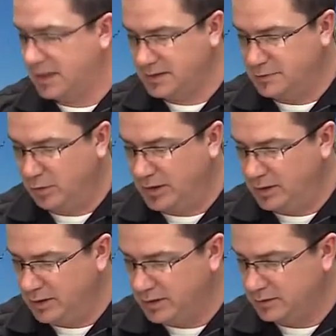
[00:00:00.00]
spring
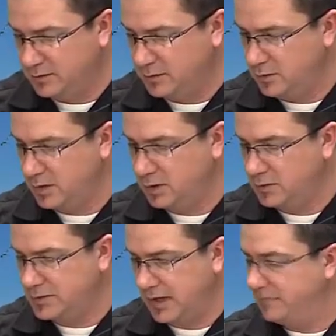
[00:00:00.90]
hook. You can
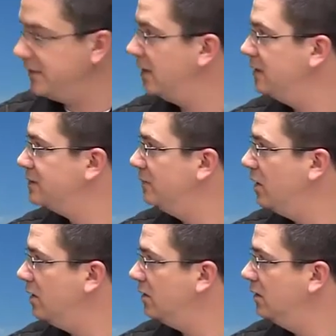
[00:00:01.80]
use a very
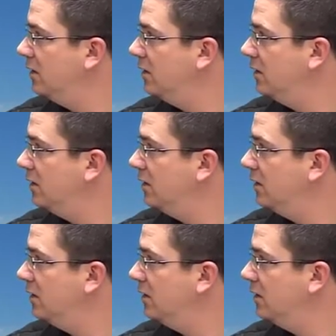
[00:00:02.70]
small